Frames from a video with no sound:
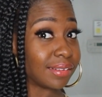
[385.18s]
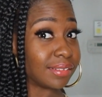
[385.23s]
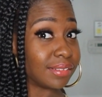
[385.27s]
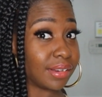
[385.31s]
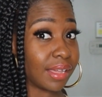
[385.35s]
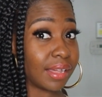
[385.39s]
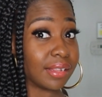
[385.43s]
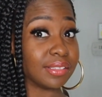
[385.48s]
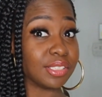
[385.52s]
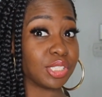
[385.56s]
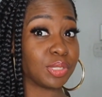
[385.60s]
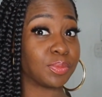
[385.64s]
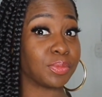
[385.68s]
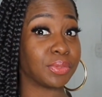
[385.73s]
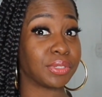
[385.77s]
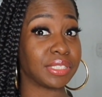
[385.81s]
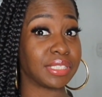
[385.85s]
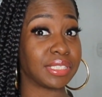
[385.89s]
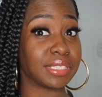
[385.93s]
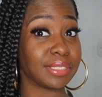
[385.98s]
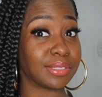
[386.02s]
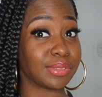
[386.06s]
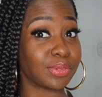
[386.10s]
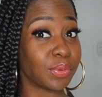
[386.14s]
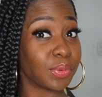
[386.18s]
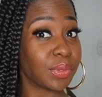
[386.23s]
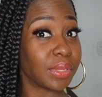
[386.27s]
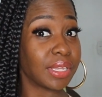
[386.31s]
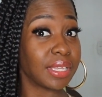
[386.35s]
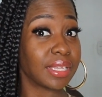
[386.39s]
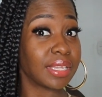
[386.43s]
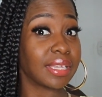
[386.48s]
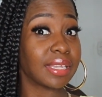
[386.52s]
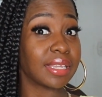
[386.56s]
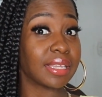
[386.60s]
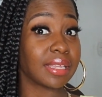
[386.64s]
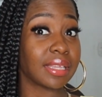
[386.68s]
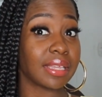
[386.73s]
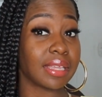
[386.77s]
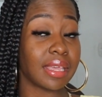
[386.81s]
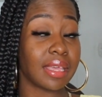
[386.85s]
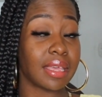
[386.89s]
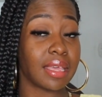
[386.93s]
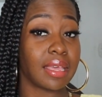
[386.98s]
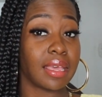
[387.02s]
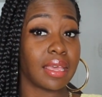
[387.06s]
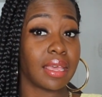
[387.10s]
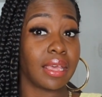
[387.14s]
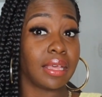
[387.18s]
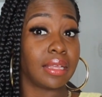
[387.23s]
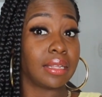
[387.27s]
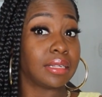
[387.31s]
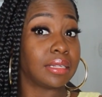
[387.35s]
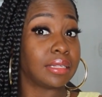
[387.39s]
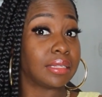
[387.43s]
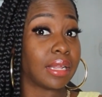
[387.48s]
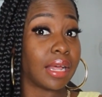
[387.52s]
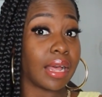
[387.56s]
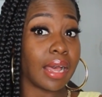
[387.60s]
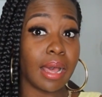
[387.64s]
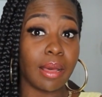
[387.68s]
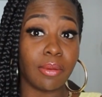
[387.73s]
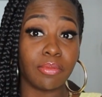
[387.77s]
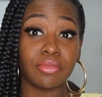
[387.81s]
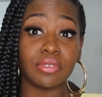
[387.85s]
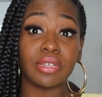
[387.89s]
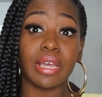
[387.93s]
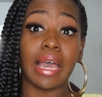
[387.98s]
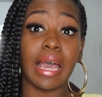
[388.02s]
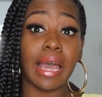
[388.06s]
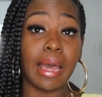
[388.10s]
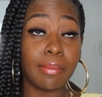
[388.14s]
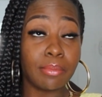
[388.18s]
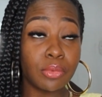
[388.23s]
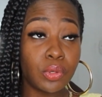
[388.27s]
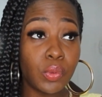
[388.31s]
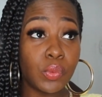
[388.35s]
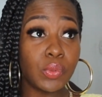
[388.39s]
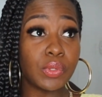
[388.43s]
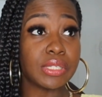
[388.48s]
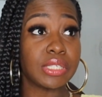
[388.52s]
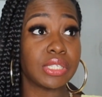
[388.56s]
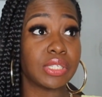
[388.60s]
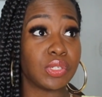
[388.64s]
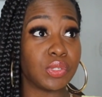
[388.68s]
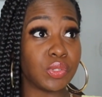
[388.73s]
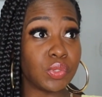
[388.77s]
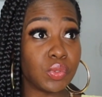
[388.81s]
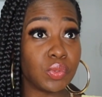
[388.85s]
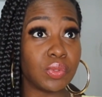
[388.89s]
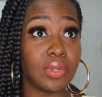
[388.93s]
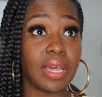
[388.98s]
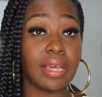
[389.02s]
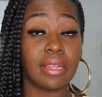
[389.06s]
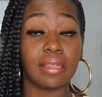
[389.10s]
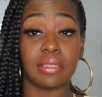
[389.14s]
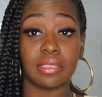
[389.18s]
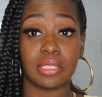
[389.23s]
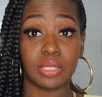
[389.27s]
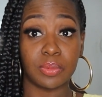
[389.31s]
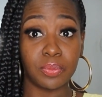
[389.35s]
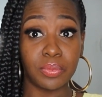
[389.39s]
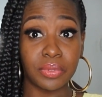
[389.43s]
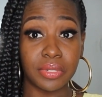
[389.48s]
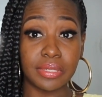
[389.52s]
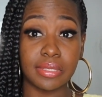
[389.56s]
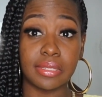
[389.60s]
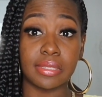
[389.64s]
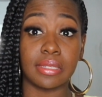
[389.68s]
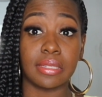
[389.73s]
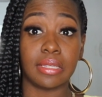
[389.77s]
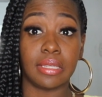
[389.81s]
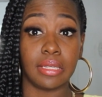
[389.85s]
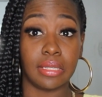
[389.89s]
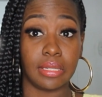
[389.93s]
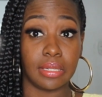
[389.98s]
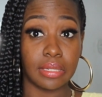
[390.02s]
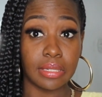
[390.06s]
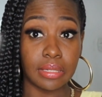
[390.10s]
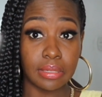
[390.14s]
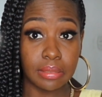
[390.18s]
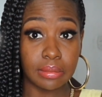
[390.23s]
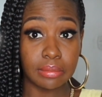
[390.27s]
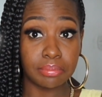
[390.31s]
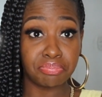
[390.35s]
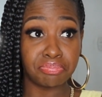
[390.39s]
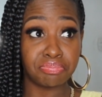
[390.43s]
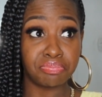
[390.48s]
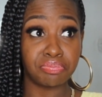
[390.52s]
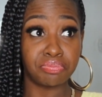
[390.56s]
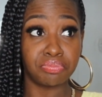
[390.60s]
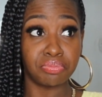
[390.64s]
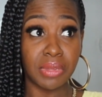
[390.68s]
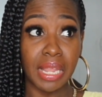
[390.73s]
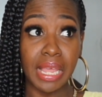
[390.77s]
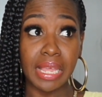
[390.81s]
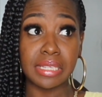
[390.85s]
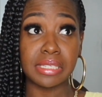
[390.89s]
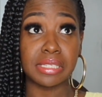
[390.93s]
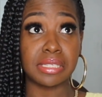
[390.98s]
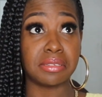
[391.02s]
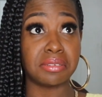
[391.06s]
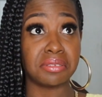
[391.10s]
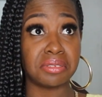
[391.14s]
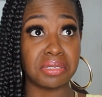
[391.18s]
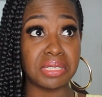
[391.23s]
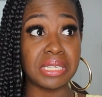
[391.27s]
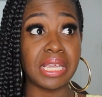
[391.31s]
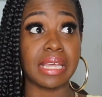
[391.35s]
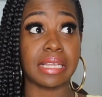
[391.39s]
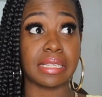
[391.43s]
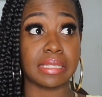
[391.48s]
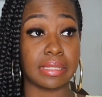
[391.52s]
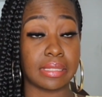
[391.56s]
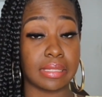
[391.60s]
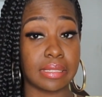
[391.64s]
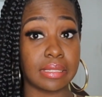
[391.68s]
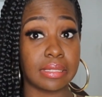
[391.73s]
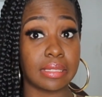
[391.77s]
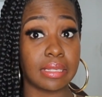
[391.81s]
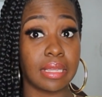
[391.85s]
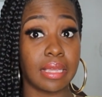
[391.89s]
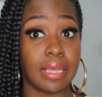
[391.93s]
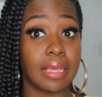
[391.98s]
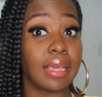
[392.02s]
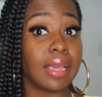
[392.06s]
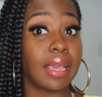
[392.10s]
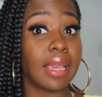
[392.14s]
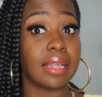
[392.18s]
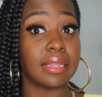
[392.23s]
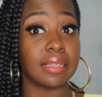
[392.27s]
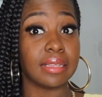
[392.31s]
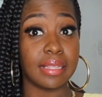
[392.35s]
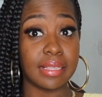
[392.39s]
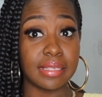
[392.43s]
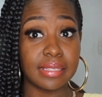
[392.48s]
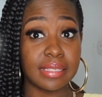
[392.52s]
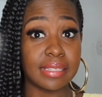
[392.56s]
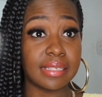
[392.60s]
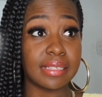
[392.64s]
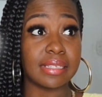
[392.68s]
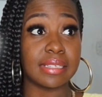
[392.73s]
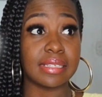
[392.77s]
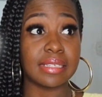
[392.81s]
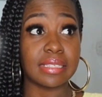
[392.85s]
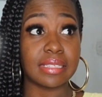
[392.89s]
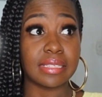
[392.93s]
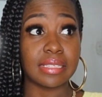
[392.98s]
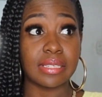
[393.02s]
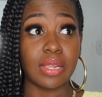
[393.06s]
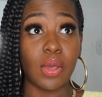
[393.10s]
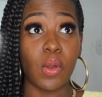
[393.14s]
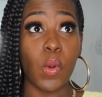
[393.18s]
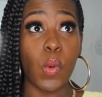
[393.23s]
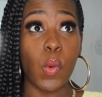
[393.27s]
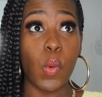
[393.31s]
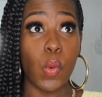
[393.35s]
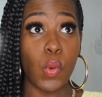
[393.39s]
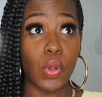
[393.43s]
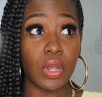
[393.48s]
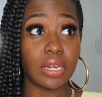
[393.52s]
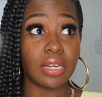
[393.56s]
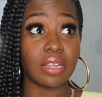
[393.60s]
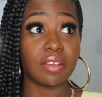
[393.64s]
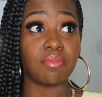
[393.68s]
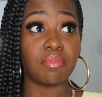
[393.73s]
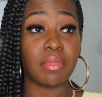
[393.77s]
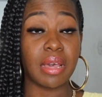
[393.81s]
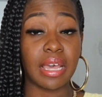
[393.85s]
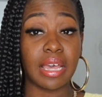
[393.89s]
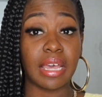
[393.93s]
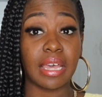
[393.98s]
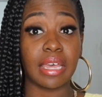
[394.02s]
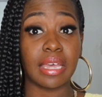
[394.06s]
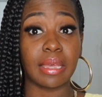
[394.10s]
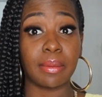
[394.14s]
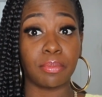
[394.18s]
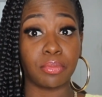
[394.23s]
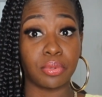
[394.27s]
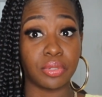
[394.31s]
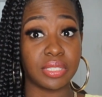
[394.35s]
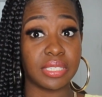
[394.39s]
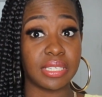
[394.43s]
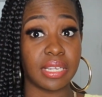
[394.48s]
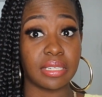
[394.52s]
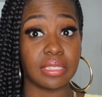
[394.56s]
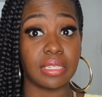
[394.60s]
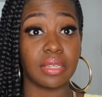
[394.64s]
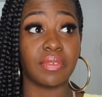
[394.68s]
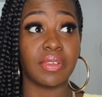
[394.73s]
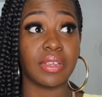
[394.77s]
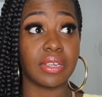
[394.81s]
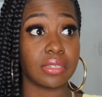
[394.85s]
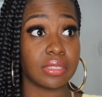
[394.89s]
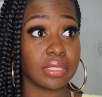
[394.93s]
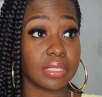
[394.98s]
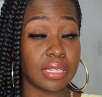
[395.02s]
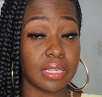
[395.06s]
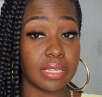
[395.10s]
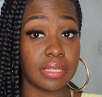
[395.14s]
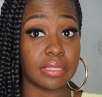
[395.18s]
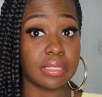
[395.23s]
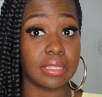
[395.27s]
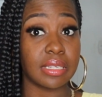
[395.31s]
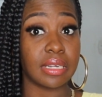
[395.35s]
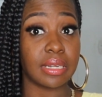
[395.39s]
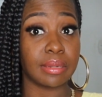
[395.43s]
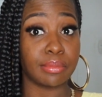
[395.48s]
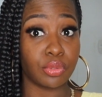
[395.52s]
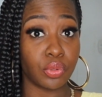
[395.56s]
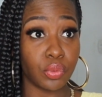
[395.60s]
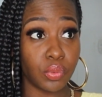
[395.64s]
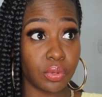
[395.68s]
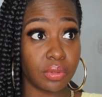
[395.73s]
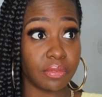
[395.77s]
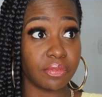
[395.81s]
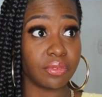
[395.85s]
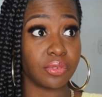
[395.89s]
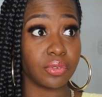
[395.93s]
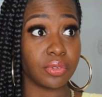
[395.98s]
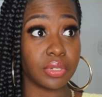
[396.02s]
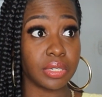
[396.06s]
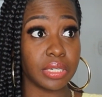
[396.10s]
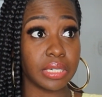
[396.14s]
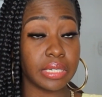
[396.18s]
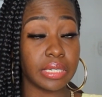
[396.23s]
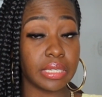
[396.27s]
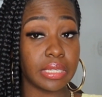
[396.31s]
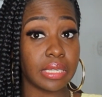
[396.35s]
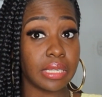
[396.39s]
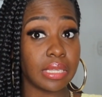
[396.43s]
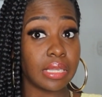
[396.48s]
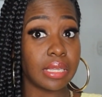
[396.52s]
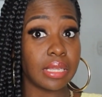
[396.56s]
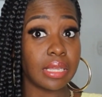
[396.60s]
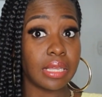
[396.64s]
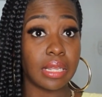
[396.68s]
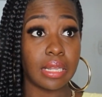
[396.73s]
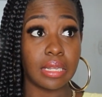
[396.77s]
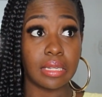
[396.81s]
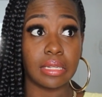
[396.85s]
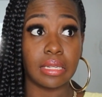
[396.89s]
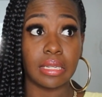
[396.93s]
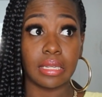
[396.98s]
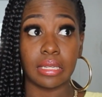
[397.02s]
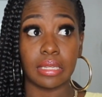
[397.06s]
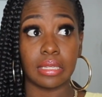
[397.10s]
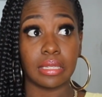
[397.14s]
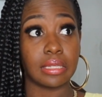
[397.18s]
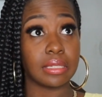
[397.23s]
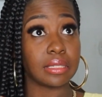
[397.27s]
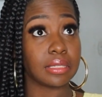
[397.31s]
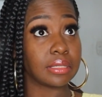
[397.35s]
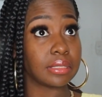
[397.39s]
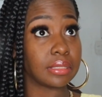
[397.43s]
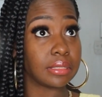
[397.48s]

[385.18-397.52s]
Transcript: knotless braids, okay? I'm, I'm going to do knotless braids again. Next year, yes. This is one of my protective hairstyles that I'm going for. Like,